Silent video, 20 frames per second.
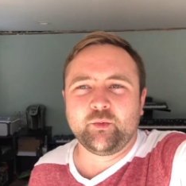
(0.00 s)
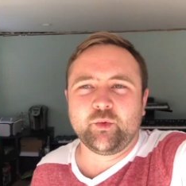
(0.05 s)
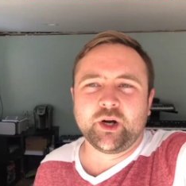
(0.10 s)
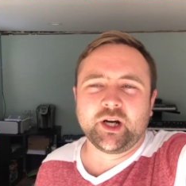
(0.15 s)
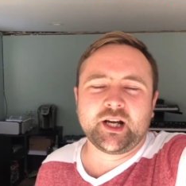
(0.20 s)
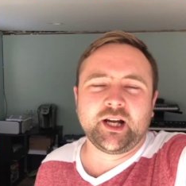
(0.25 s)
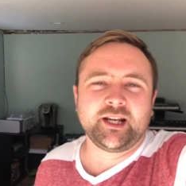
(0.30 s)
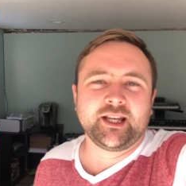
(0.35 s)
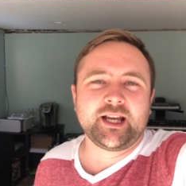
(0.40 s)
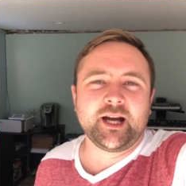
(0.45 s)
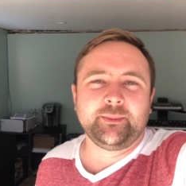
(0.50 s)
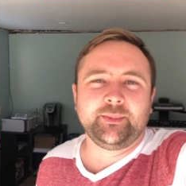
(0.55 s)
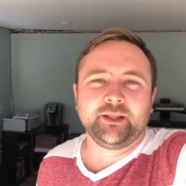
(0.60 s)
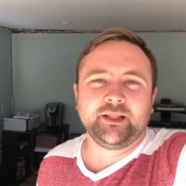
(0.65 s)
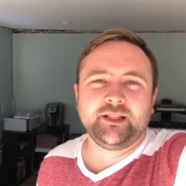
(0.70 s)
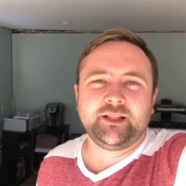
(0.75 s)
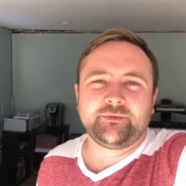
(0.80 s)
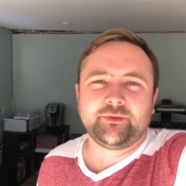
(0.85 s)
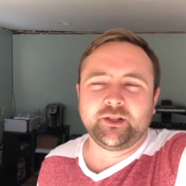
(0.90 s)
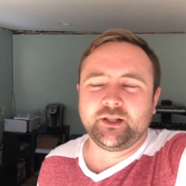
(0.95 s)
work on a couple
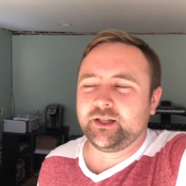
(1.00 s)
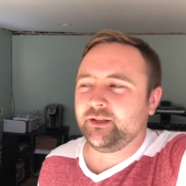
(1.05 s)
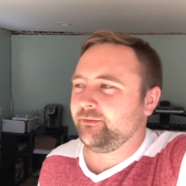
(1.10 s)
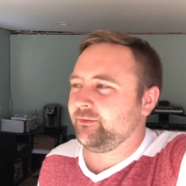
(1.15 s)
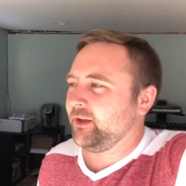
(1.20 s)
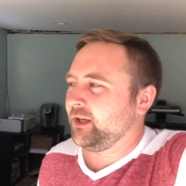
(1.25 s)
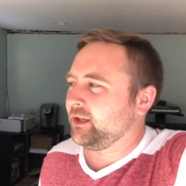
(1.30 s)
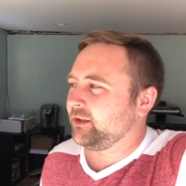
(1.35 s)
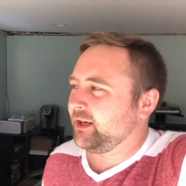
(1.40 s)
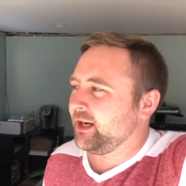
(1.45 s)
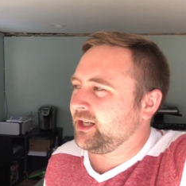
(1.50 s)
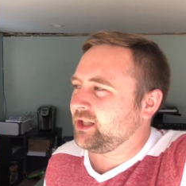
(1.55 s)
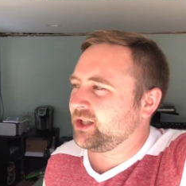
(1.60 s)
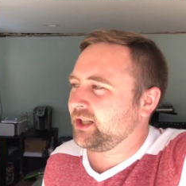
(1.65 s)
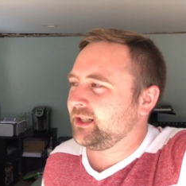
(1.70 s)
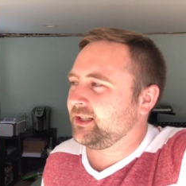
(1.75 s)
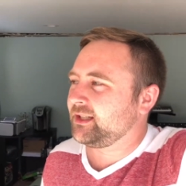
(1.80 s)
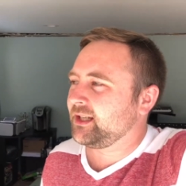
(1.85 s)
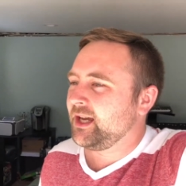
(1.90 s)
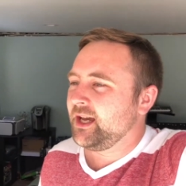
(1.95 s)
of different
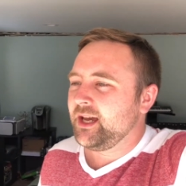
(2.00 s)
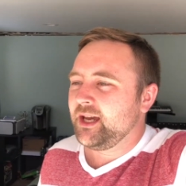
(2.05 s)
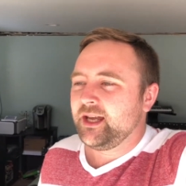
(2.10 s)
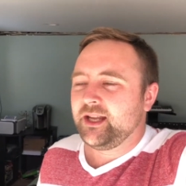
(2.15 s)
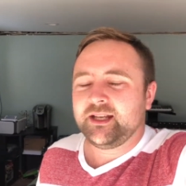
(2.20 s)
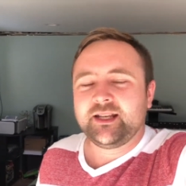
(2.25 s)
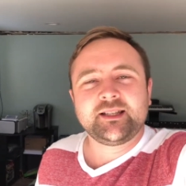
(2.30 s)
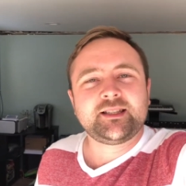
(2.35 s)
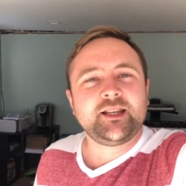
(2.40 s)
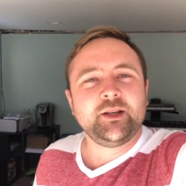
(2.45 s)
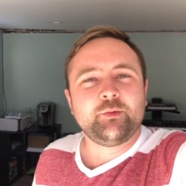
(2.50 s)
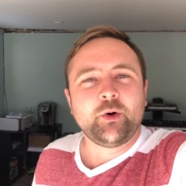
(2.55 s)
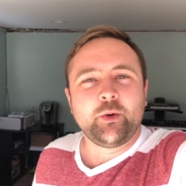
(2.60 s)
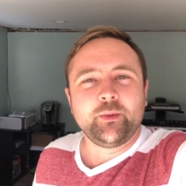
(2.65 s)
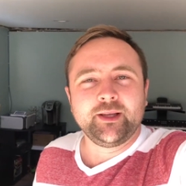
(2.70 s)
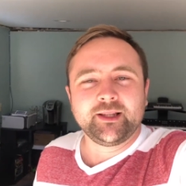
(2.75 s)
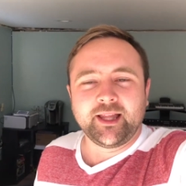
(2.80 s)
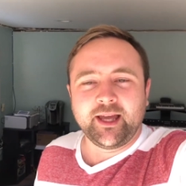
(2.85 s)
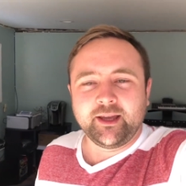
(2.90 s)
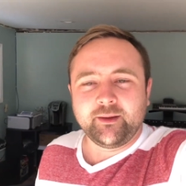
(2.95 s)
configurations to see what
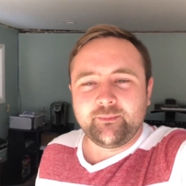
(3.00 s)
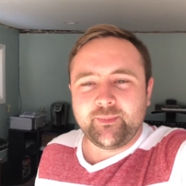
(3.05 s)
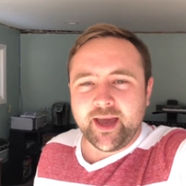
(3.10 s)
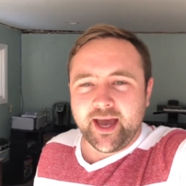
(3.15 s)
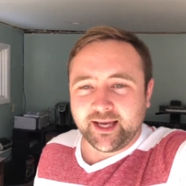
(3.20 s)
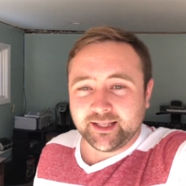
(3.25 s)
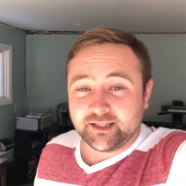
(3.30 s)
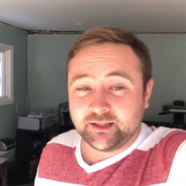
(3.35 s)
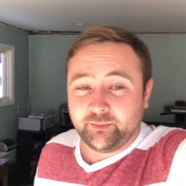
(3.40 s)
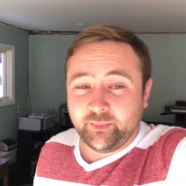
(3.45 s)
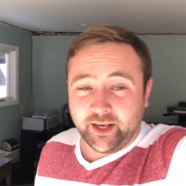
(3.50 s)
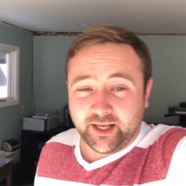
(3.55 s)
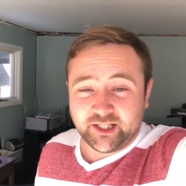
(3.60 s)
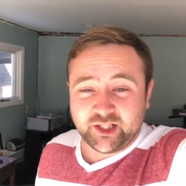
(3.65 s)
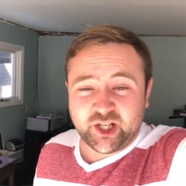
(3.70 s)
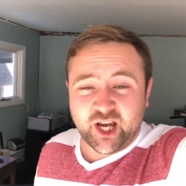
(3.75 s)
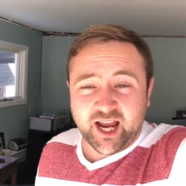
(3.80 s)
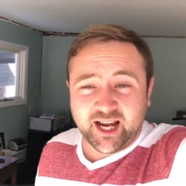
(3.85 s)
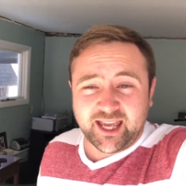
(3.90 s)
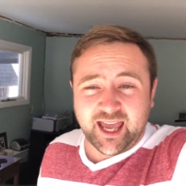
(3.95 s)
we like best. But
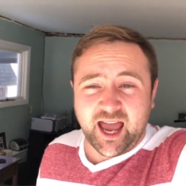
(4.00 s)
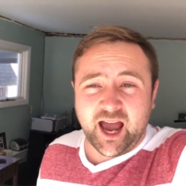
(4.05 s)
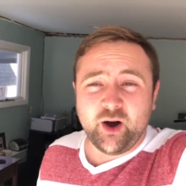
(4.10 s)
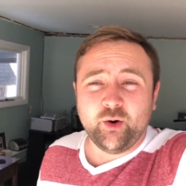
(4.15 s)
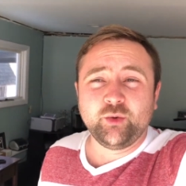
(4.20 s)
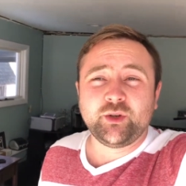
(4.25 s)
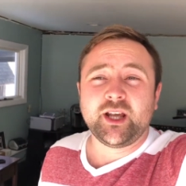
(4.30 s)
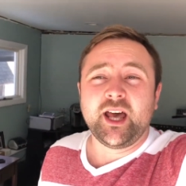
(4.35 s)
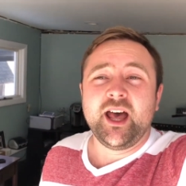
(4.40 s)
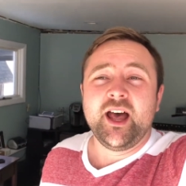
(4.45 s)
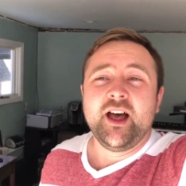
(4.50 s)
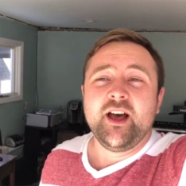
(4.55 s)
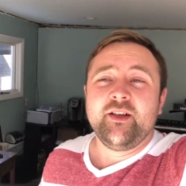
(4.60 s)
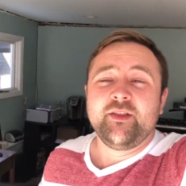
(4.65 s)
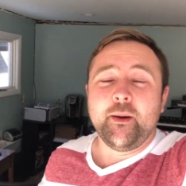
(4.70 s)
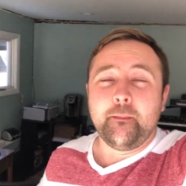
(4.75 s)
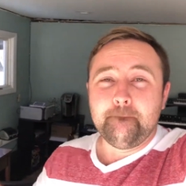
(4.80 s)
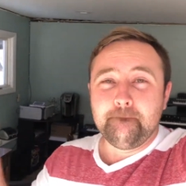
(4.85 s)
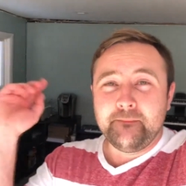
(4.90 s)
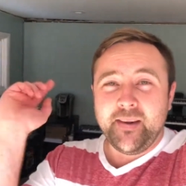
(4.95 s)
check out
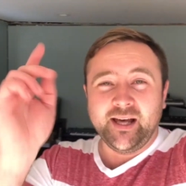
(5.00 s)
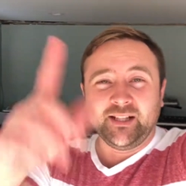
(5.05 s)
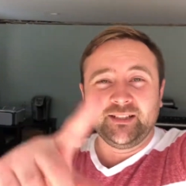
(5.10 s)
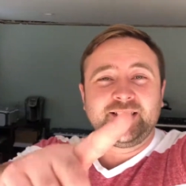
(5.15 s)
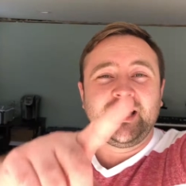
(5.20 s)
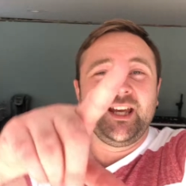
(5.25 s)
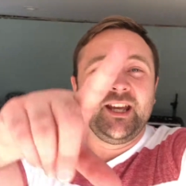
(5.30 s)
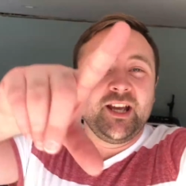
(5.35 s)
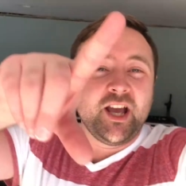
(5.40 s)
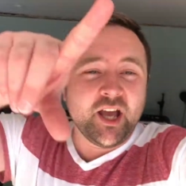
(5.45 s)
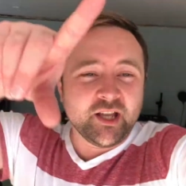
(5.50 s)
the melting